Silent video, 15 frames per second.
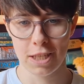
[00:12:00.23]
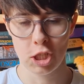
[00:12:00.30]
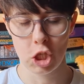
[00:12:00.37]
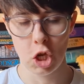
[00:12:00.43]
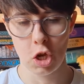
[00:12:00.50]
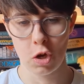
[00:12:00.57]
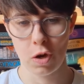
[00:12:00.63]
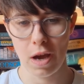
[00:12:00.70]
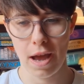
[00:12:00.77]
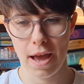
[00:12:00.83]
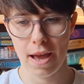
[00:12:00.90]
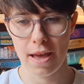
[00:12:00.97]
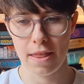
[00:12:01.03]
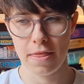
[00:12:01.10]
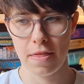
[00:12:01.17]
So
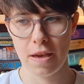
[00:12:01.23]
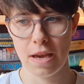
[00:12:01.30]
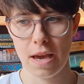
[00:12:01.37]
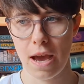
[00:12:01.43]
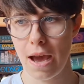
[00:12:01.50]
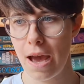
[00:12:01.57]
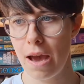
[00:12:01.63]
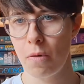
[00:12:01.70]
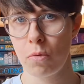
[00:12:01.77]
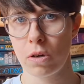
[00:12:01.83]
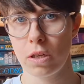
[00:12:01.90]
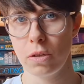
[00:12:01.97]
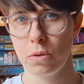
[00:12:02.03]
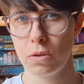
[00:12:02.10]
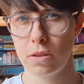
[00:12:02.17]
I think I
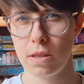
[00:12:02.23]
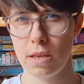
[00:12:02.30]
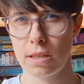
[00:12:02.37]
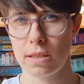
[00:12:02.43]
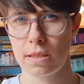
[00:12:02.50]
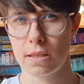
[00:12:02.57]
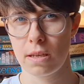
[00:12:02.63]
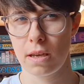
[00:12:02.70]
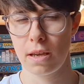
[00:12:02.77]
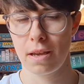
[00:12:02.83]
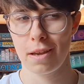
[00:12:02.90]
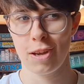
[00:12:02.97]
will use this